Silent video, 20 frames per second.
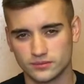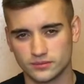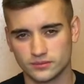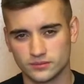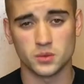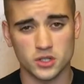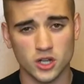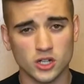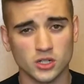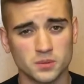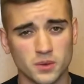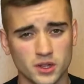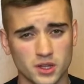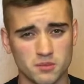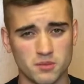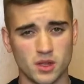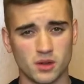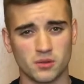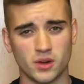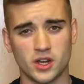So we talked about
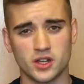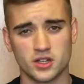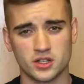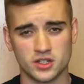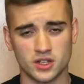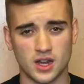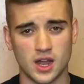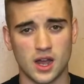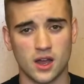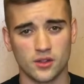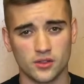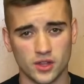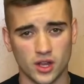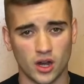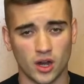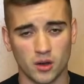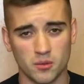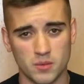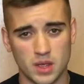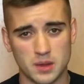the mid-ranges and how
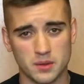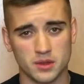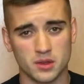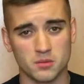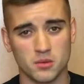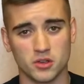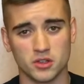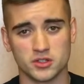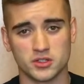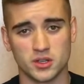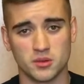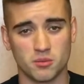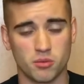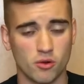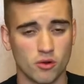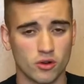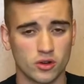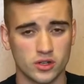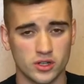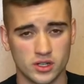they're maybe the most
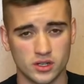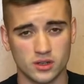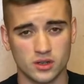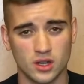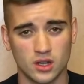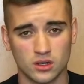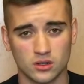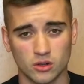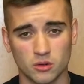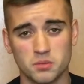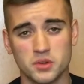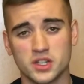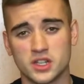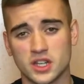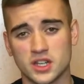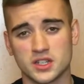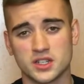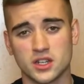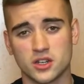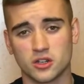important group of
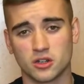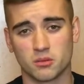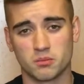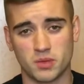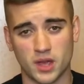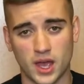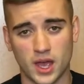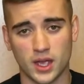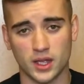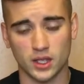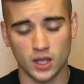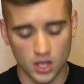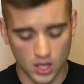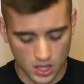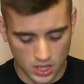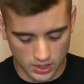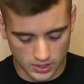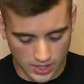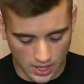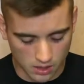discs in your bag.
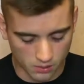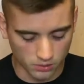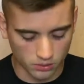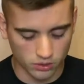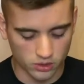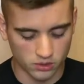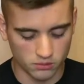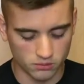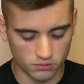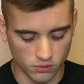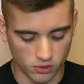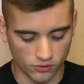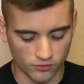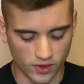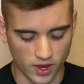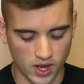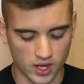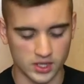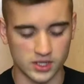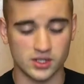Now we're going to
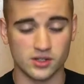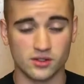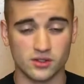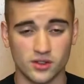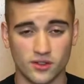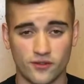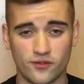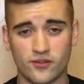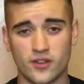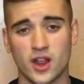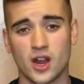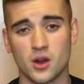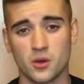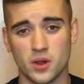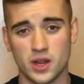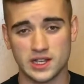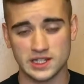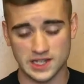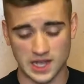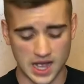move on to the
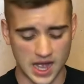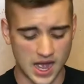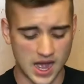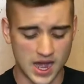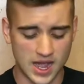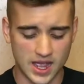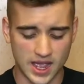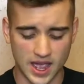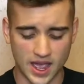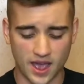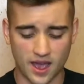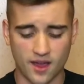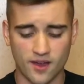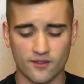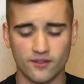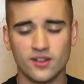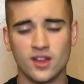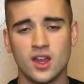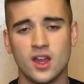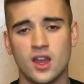fairways. I
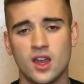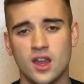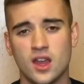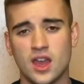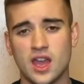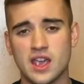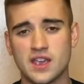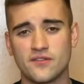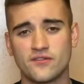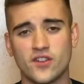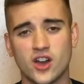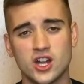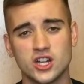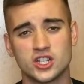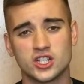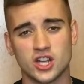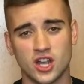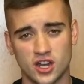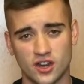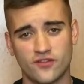have a
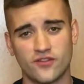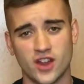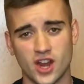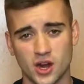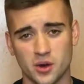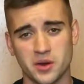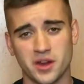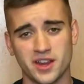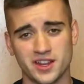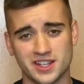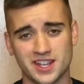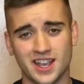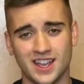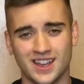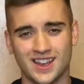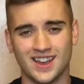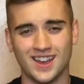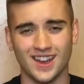fudge ton of fairways.